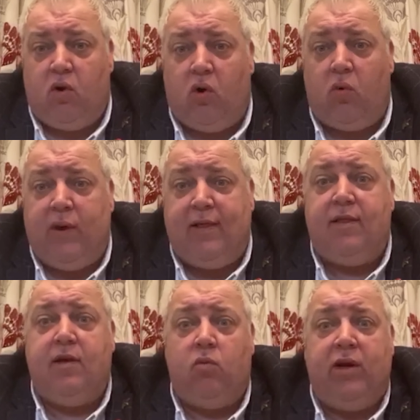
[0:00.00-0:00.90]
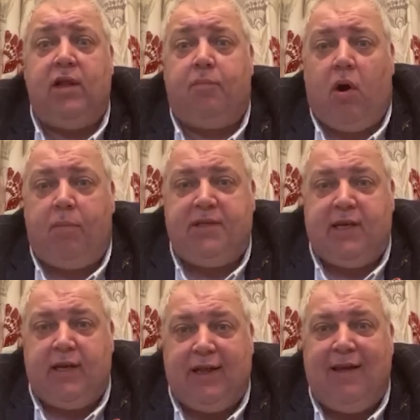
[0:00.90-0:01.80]
or with the
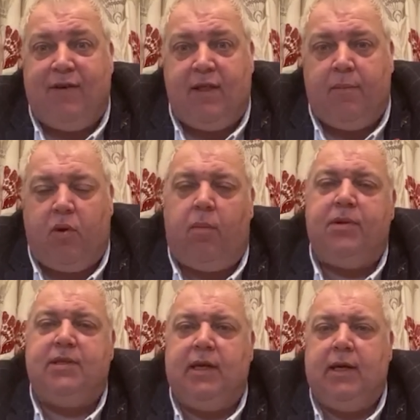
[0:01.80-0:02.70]
property and live in the property?